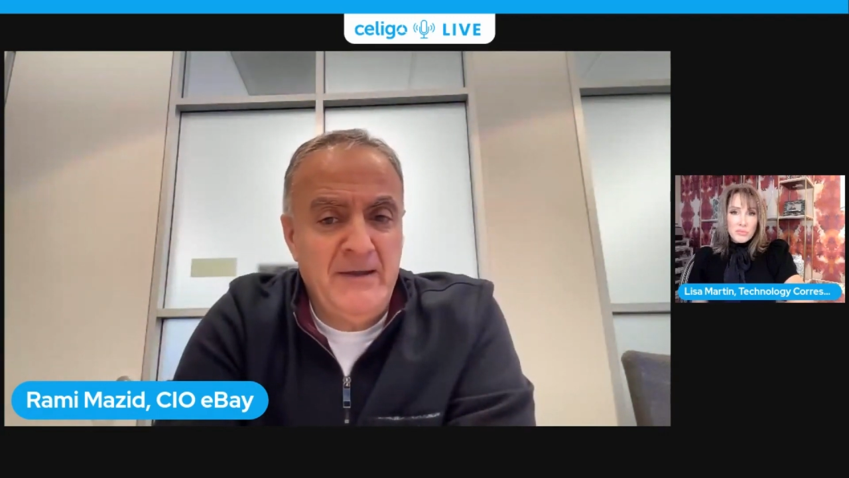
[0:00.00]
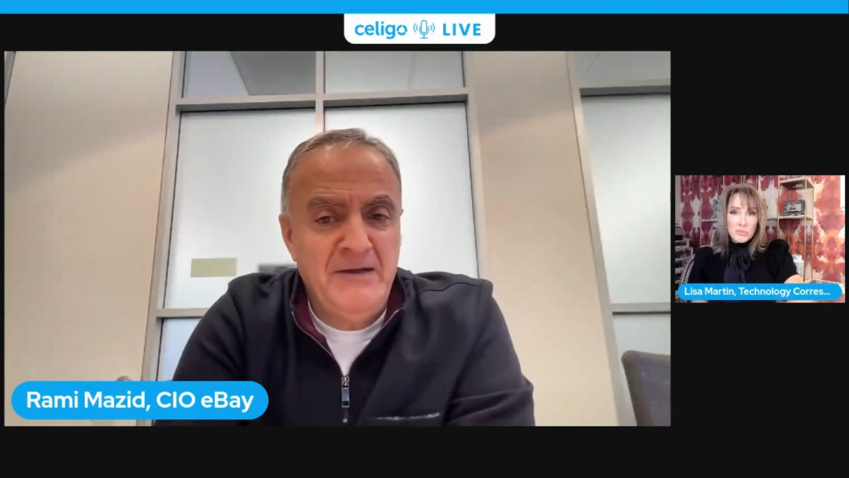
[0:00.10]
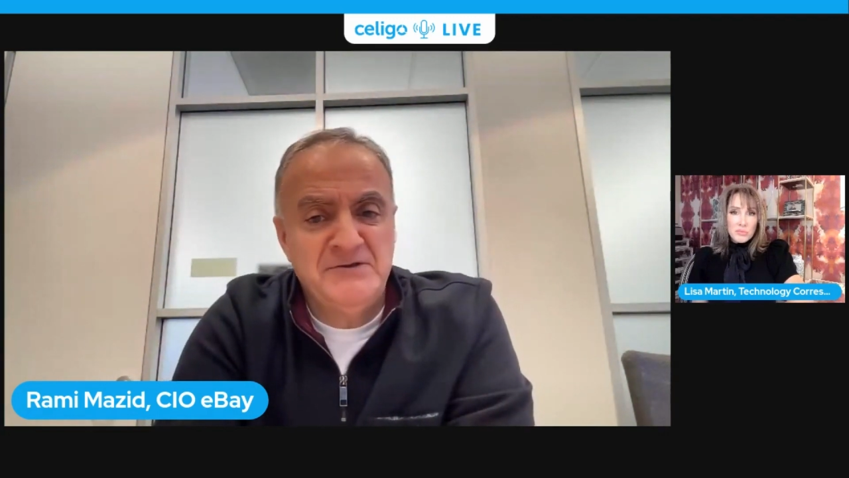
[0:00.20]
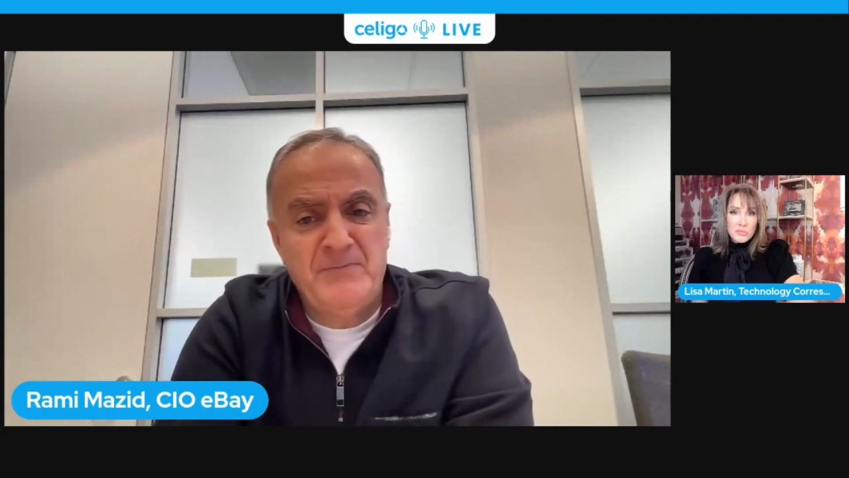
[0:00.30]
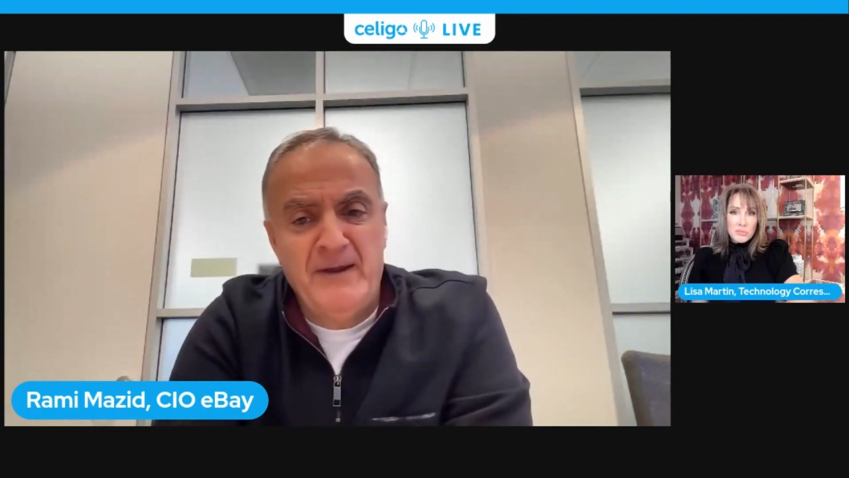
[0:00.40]

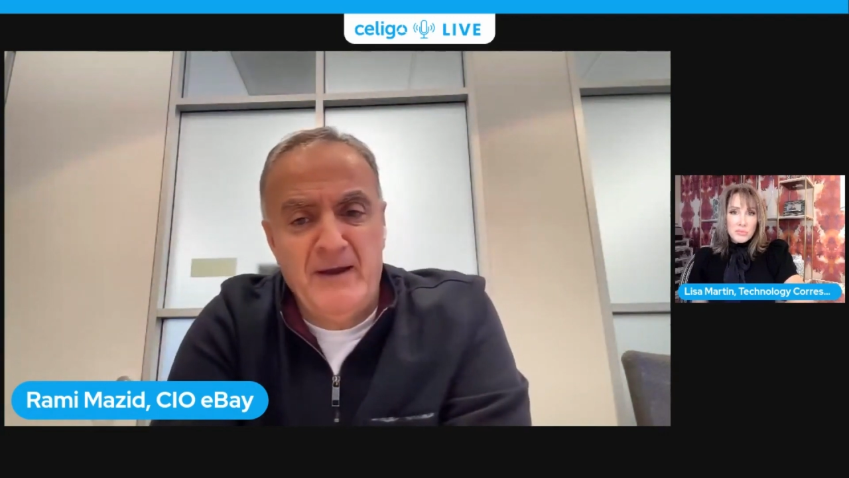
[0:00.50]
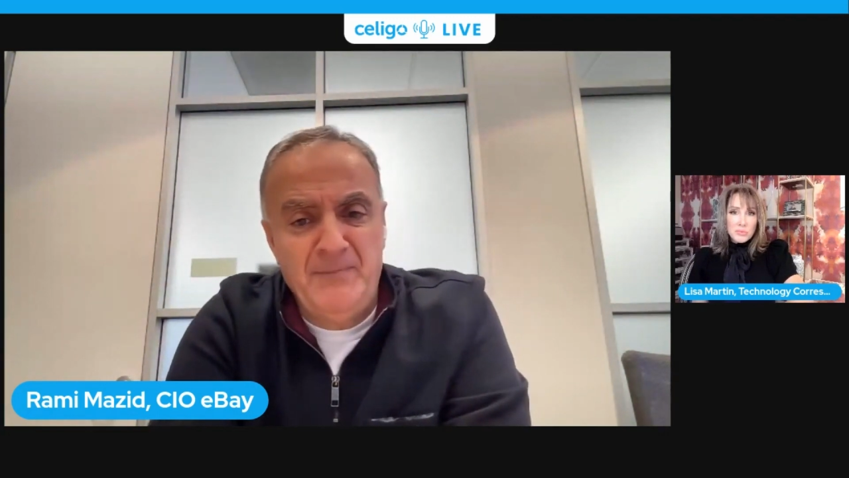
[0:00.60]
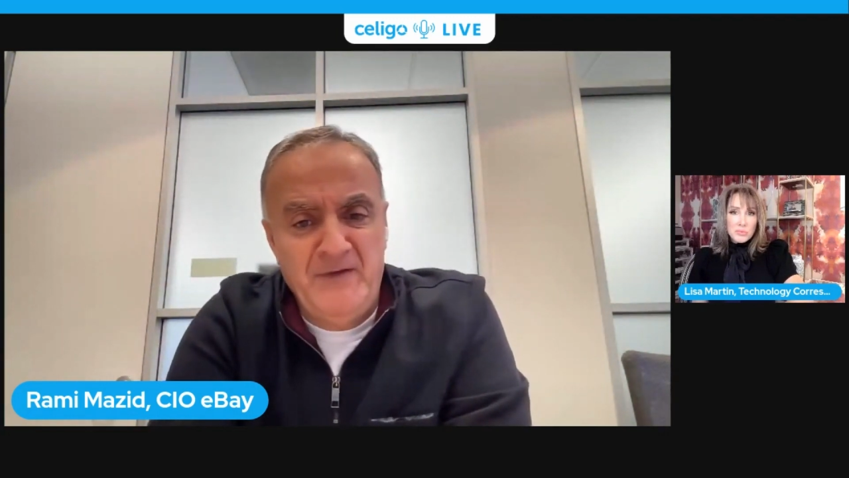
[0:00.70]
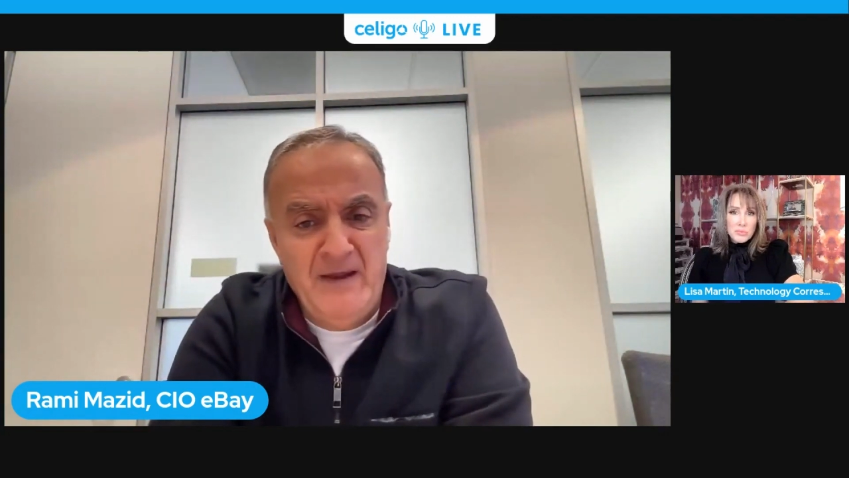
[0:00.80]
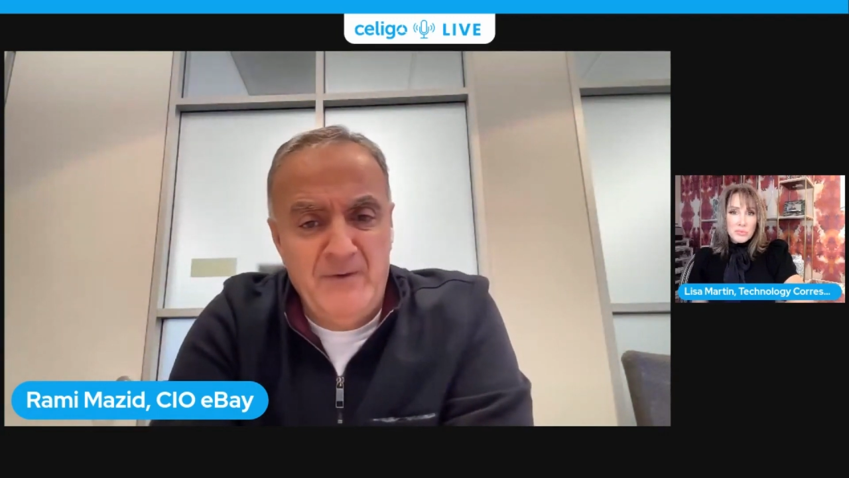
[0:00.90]
here's my
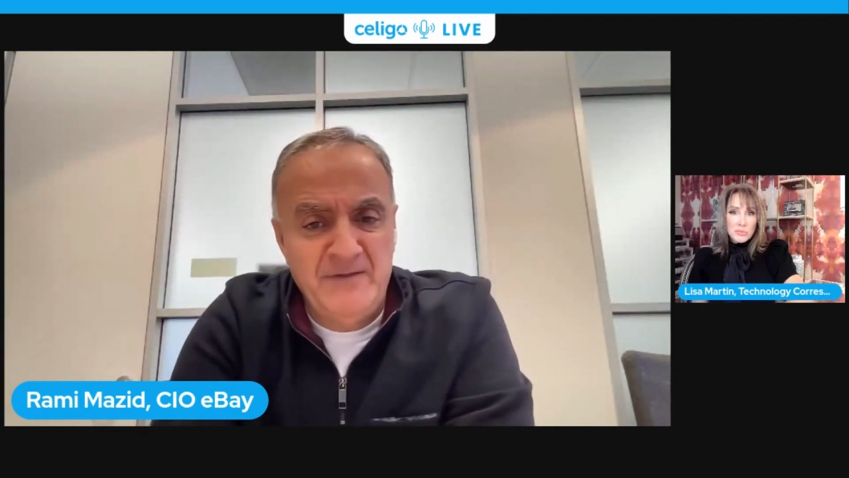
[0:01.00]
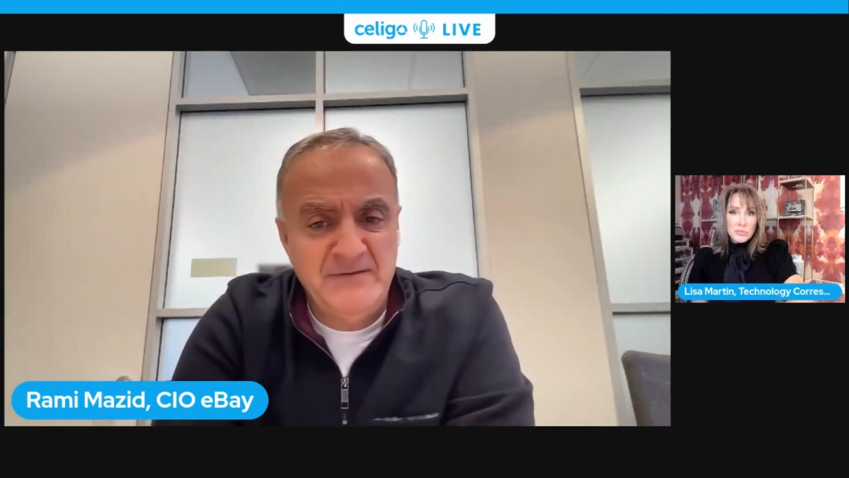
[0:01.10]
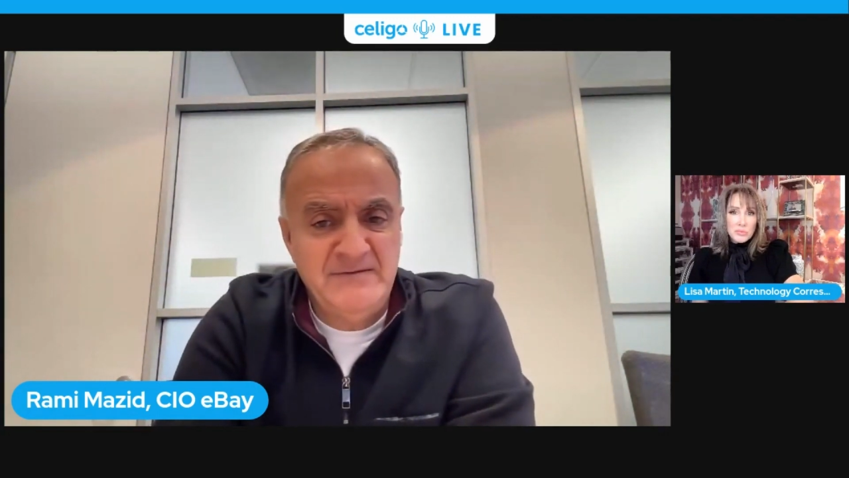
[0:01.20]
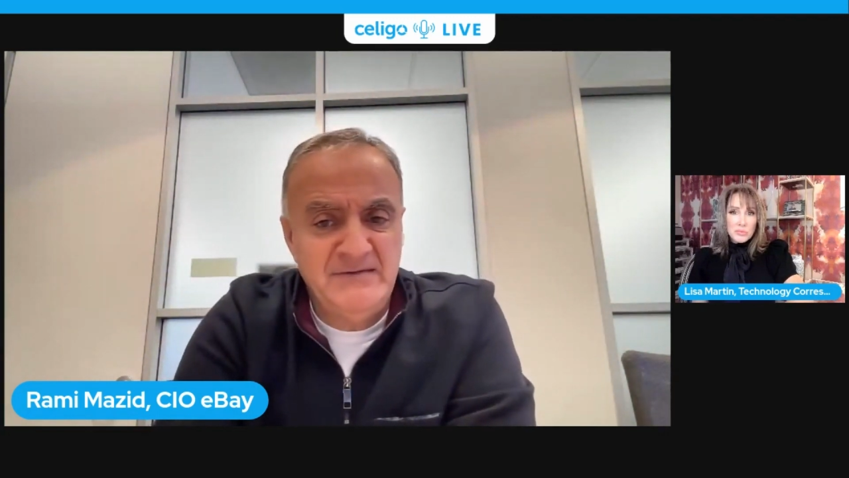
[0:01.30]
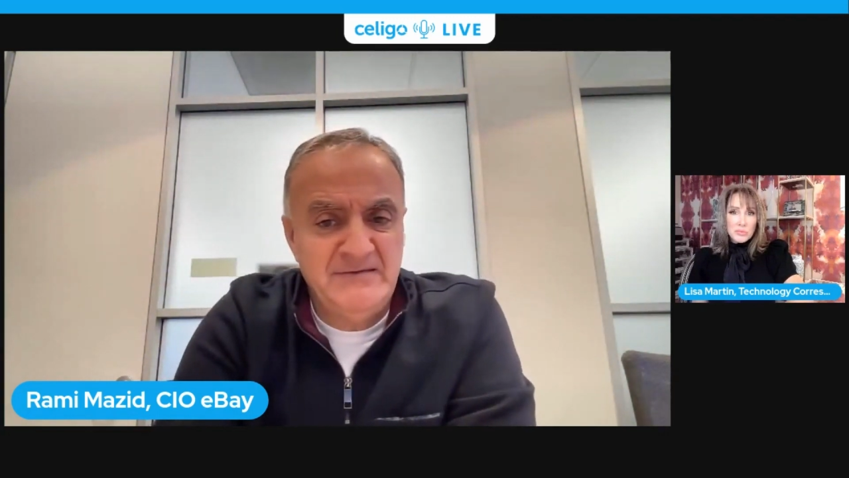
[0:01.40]
uptime on the
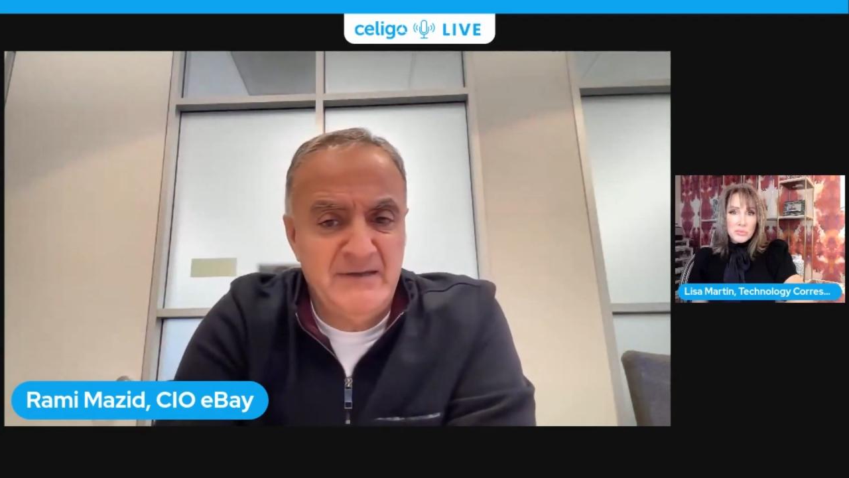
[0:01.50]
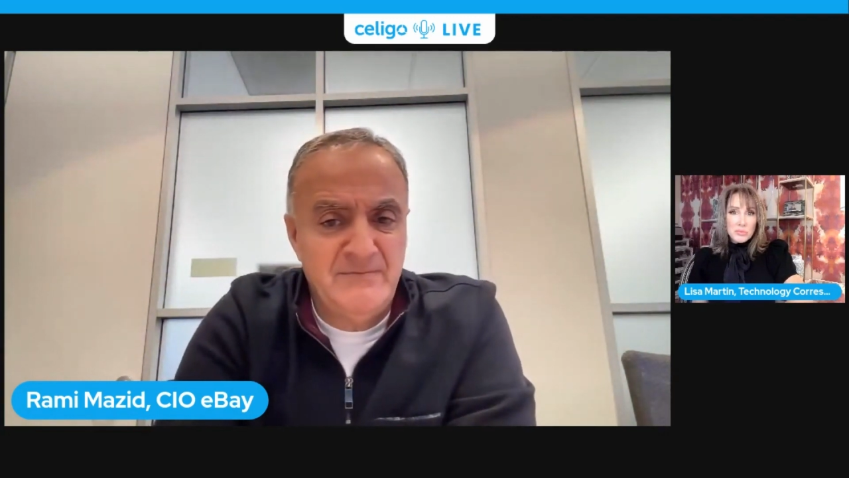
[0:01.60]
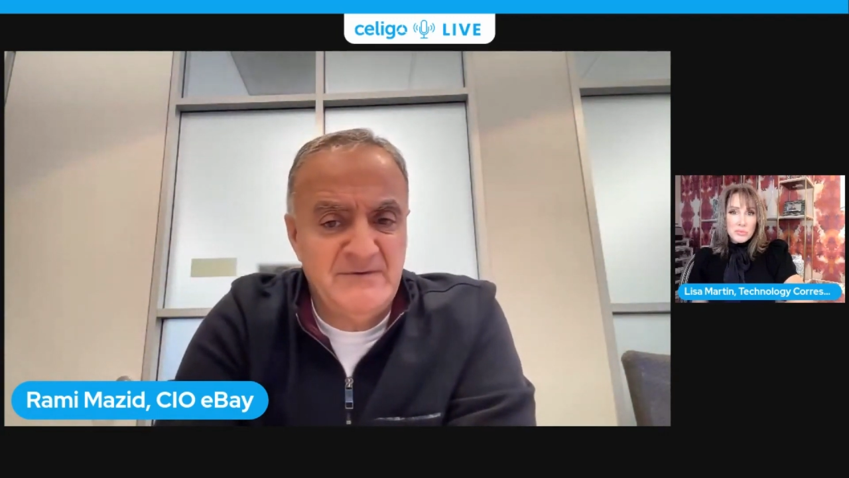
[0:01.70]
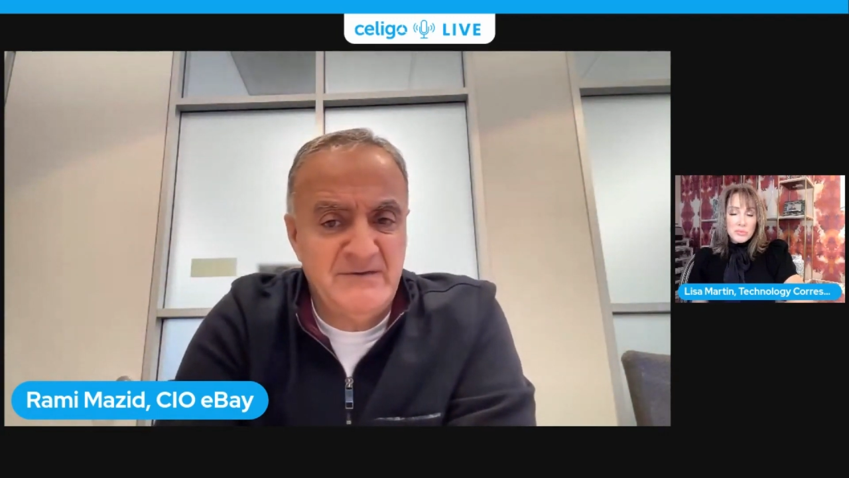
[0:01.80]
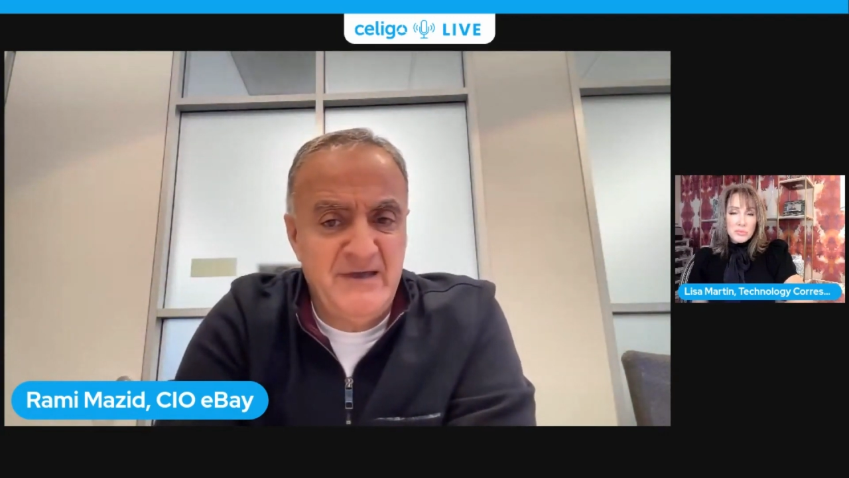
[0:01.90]

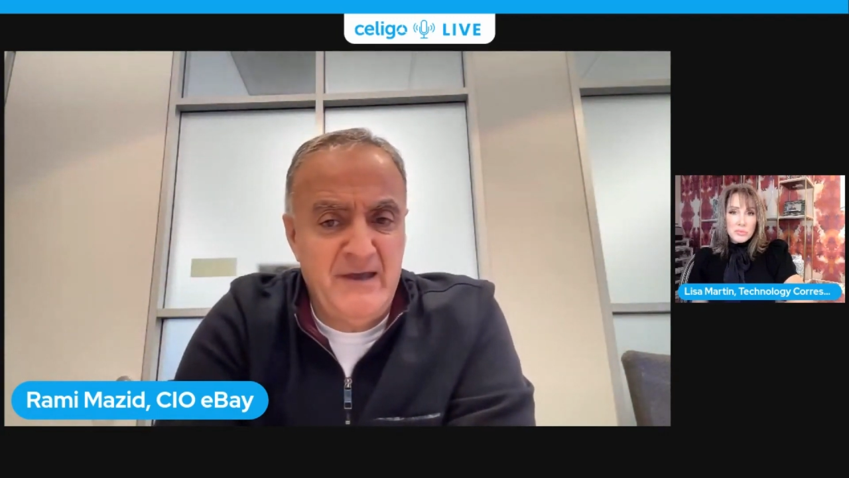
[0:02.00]
systems.